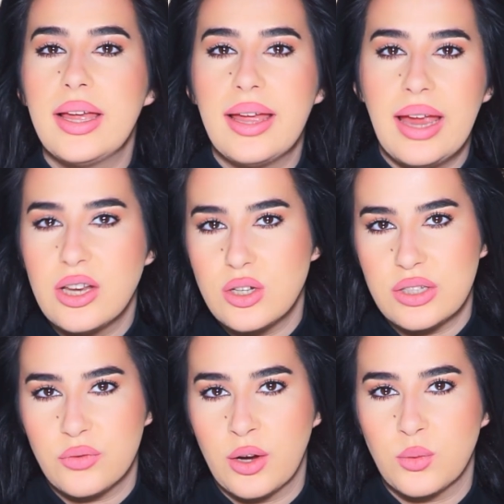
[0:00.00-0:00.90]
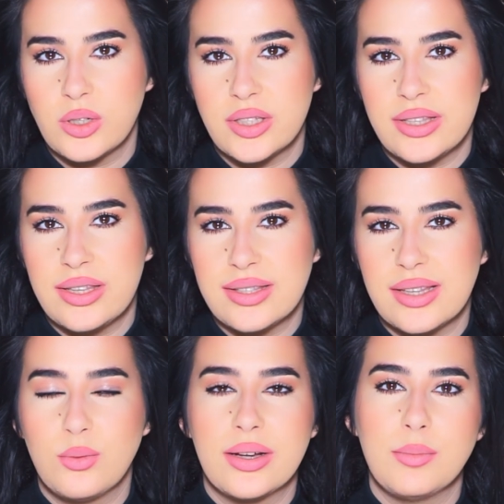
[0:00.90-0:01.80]
ageless fragrances,
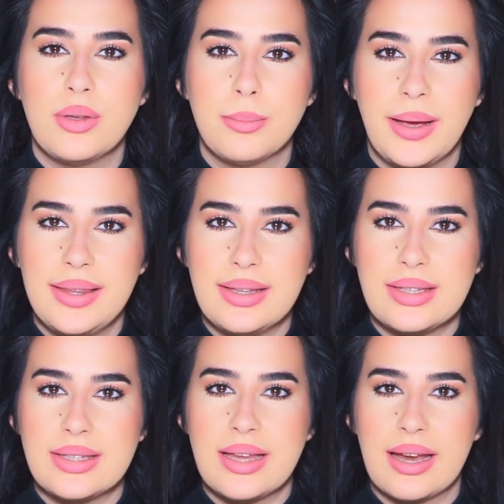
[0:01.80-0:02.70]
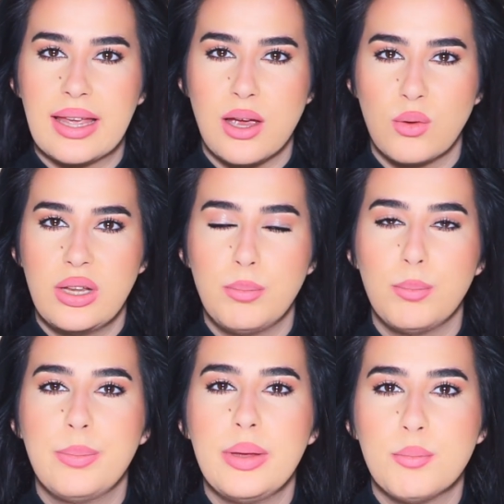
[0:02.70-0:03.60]
and what I mean by this is that I can't really
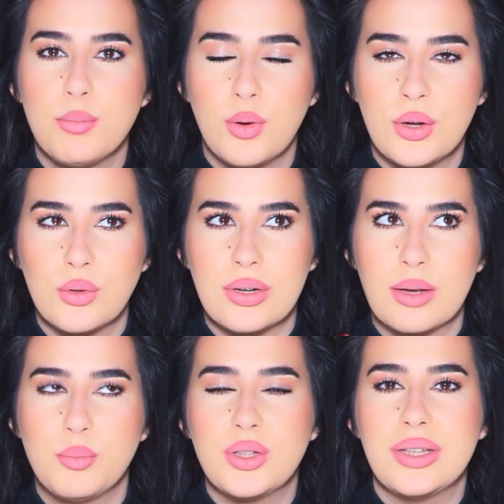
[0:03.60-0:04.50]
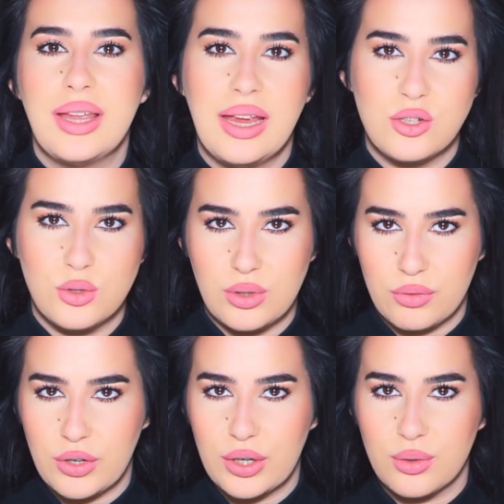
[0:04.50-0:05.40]
pinpoint or like put an age to the
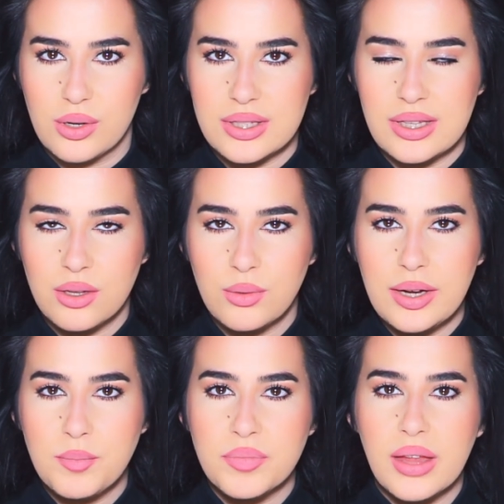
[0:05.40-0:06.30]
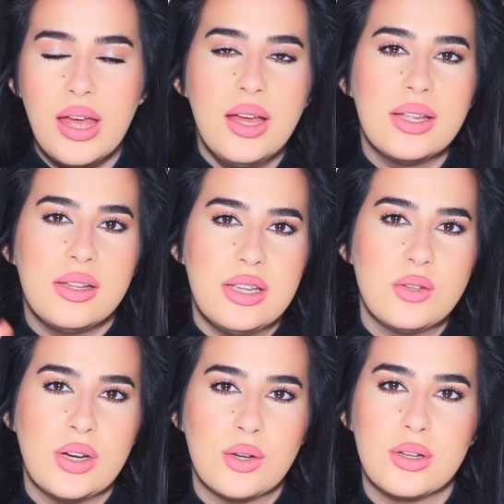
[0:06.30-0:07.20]
fragrance in a way.
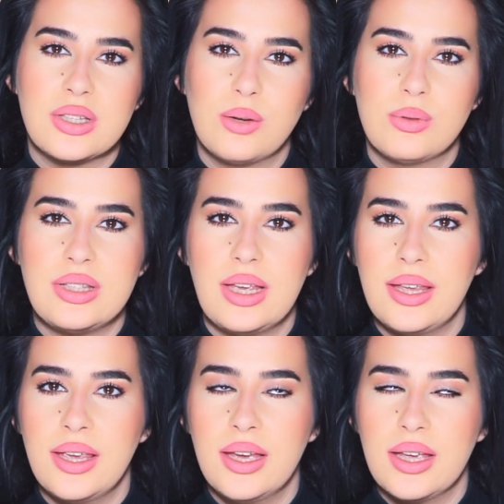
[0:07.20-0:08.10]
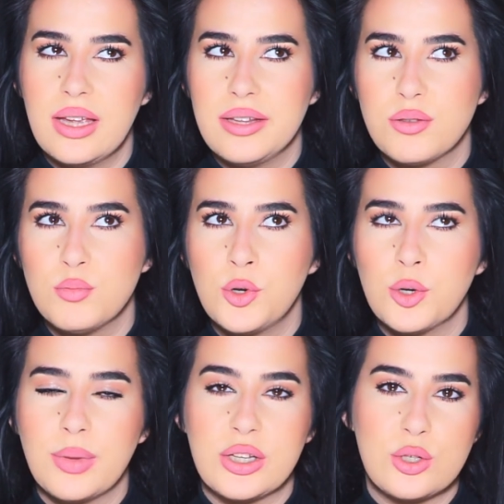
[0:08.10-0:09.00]
This fragrance, I would say it's
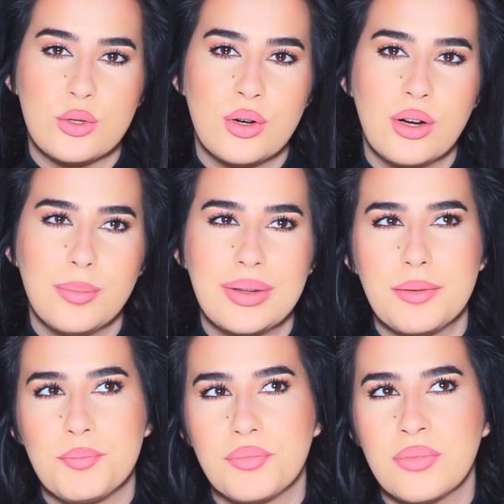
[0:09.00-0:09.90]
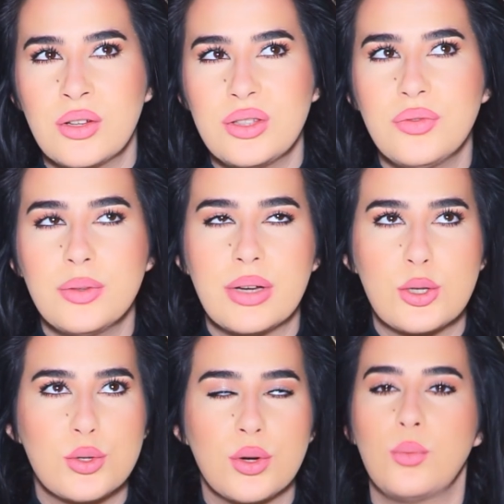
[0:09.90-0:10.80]
more mature, but not even
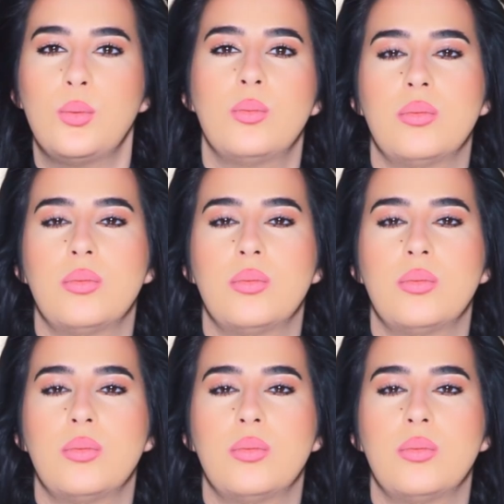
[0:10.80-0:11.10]
mature